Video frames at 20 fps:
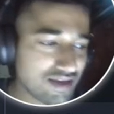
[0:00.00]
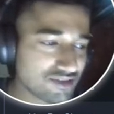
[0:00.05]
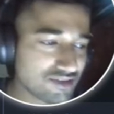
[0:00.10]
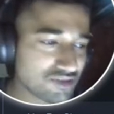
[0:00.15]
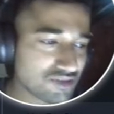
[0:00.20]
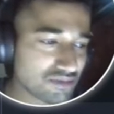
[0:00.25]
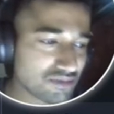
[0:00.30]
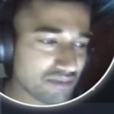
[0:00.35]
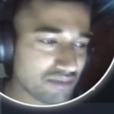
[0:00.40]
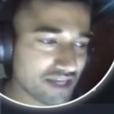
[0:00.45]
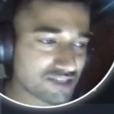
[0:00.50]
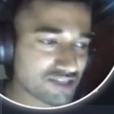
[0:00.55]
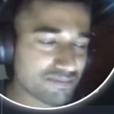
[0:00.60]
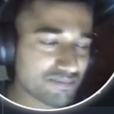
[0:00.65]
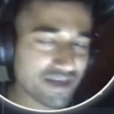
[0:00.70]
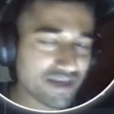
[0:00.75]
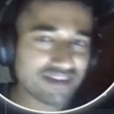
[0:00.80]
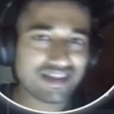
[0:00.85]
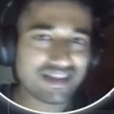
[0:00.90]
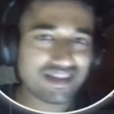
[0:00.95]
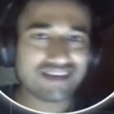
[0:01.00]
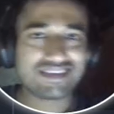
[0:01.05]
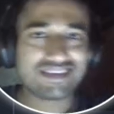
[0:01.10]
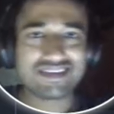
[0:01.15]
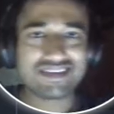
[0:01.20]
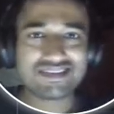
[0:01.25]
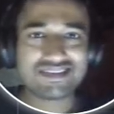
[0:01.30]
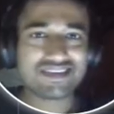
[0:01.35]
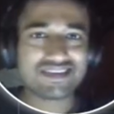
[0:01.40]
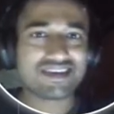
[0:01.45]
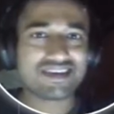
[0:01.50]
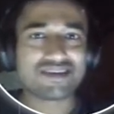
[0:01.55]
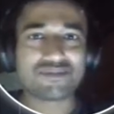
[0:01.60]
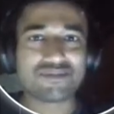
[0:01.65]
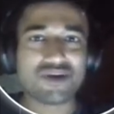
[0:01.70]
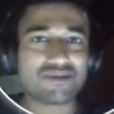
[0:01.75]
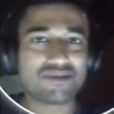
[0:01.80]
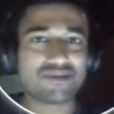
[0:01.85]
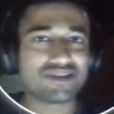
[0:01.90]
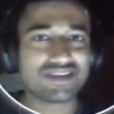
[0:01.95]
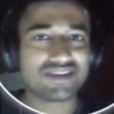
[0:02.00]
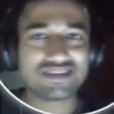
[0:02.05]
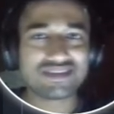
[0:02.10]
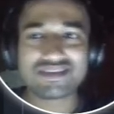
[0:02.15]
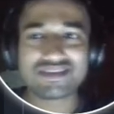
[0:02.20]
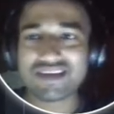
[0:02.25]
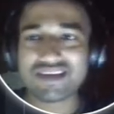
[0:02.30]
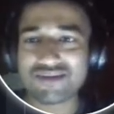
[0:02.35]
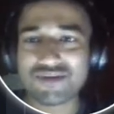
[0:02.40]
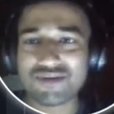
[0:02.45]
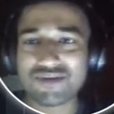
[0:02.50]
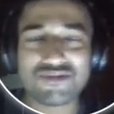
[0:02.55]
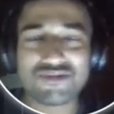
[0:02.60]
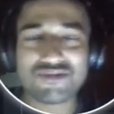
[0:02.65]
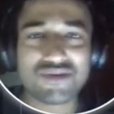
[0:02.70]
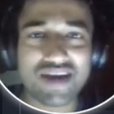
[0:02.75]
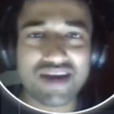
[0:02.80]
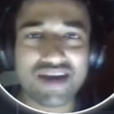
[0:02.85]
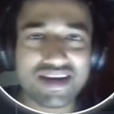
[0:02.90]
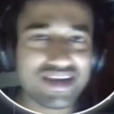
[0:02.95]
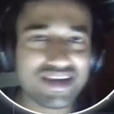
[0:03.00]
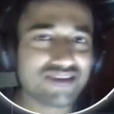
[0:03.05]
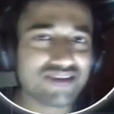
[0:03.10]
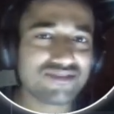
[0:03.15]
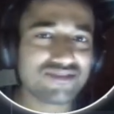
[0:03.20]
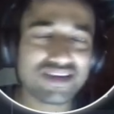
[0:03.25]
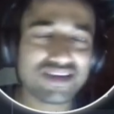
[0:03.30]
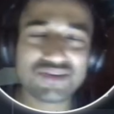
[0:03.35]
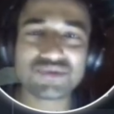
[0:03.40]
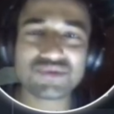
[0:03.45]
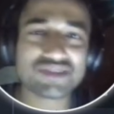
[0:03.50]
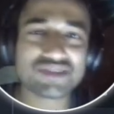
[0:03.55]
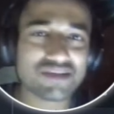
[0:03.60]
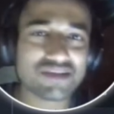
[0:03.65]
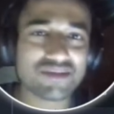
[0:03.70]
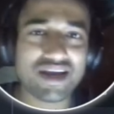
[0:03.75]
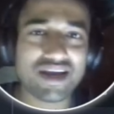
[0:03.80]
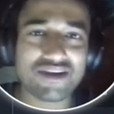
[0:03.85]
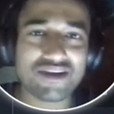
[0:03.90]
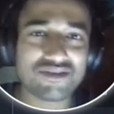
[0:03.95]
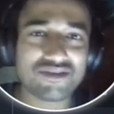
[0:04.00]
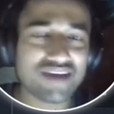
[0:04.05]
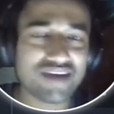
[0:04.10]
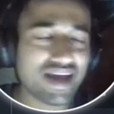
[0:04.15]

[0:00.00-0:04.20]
So expect that this year, probably this year, Vodafone Idea will do some kind of a